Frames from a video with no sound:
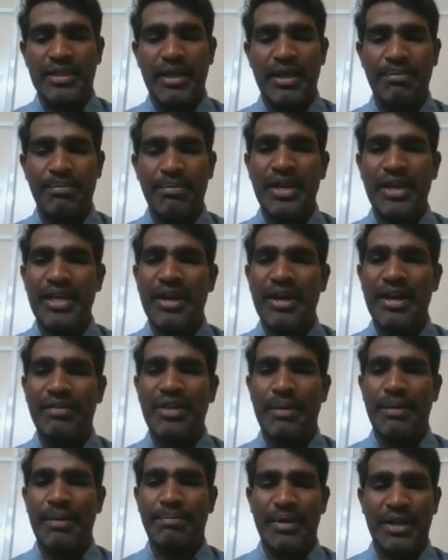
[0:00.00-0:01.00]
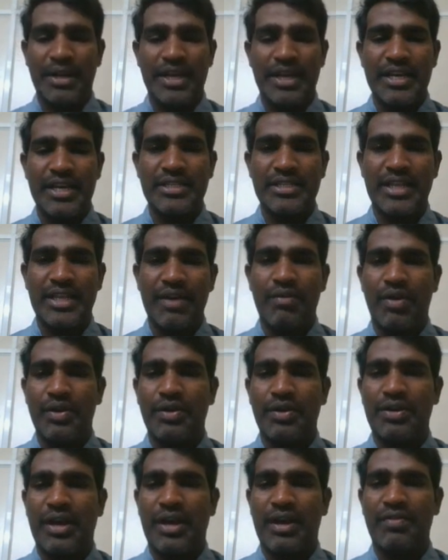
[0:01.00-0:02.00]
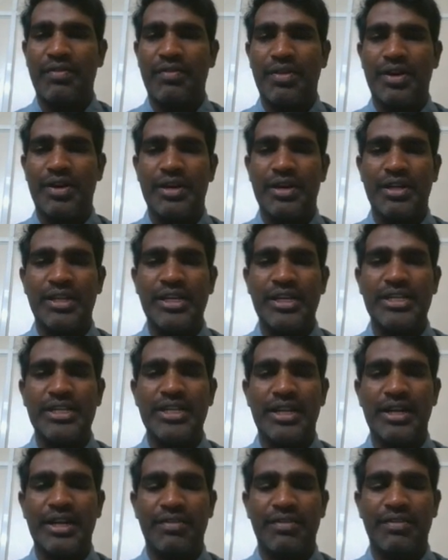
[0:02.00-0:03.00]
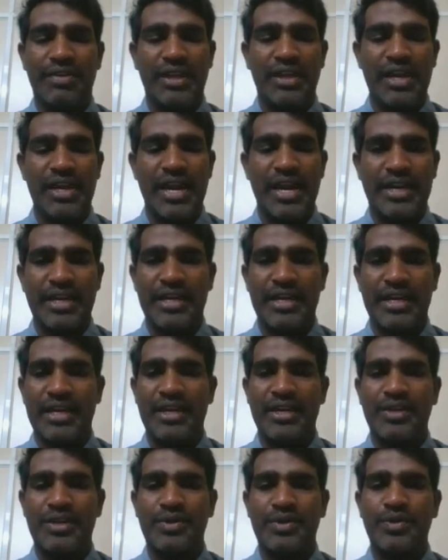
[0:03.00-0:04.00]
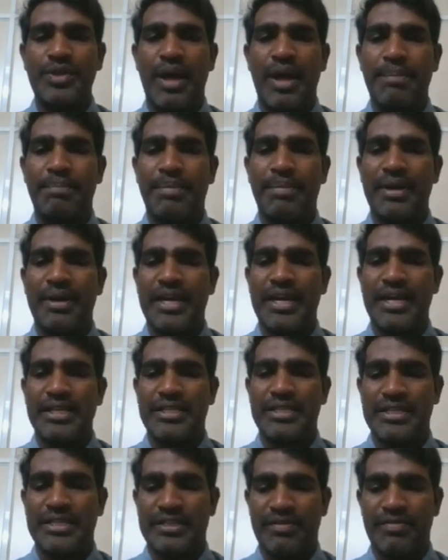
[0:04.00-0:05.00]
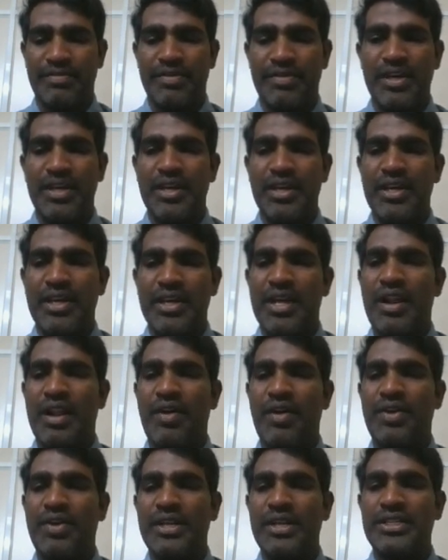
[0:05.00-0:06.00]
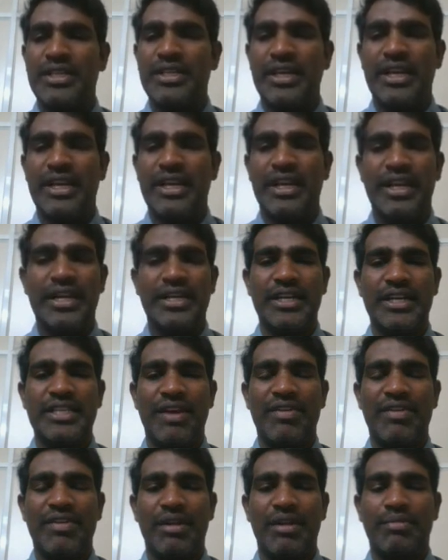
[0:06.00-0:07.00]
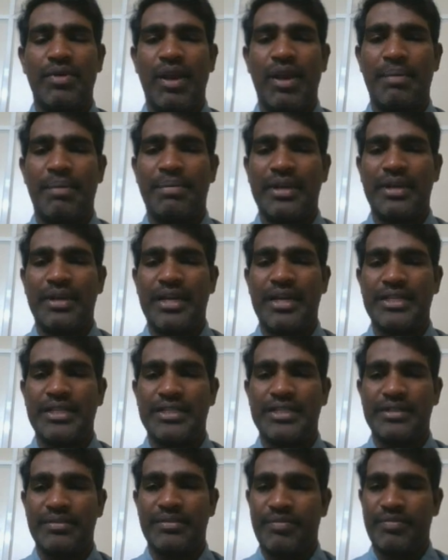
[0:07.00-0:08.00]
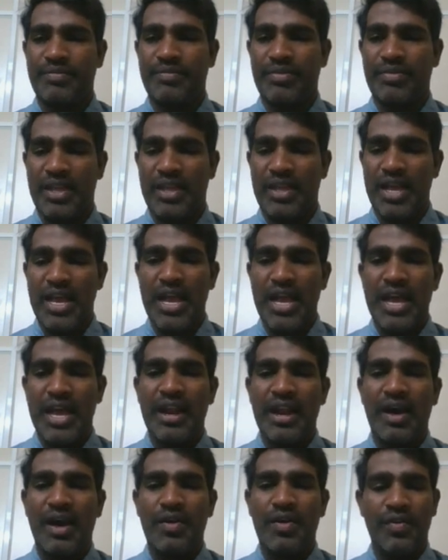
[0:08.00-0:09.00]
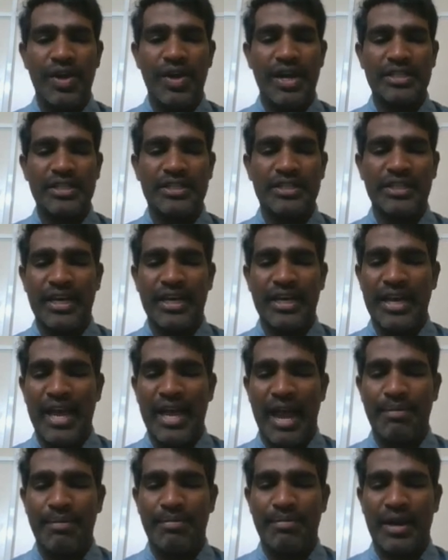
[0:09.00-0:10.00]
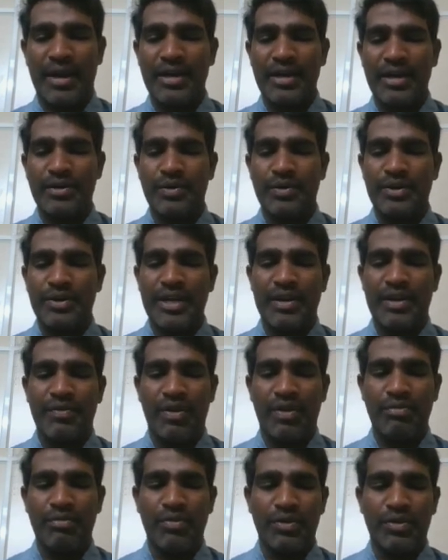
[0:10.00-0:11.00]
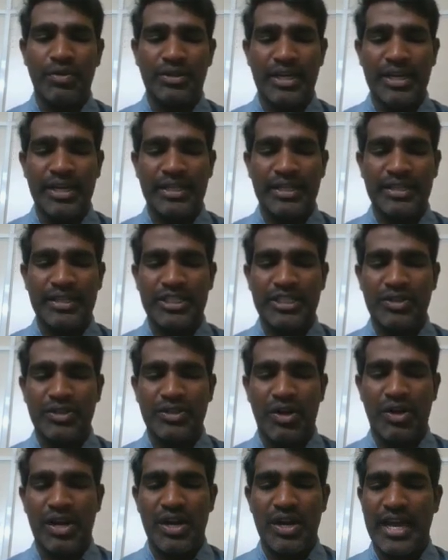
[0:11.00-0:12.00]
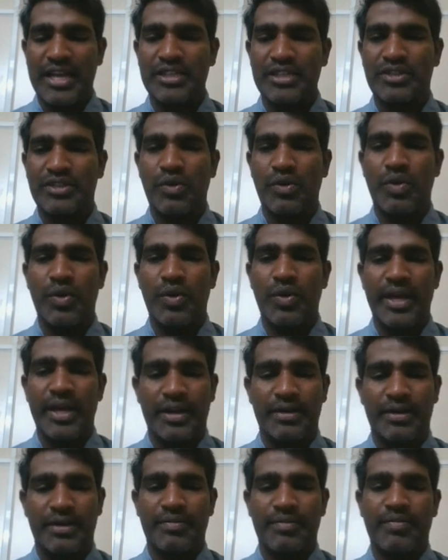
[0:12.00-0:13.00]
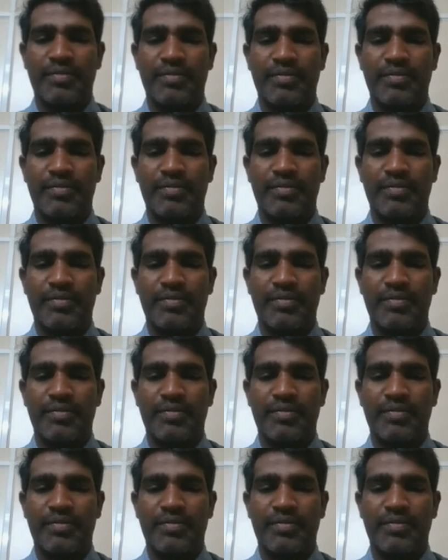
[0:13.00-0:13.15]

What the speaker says: The meaning of the upper is I want to convert each and every letter to the uppercase. Now you can see it is available uppercase. Now let us say I am trying to do here one more thing that is called as lower.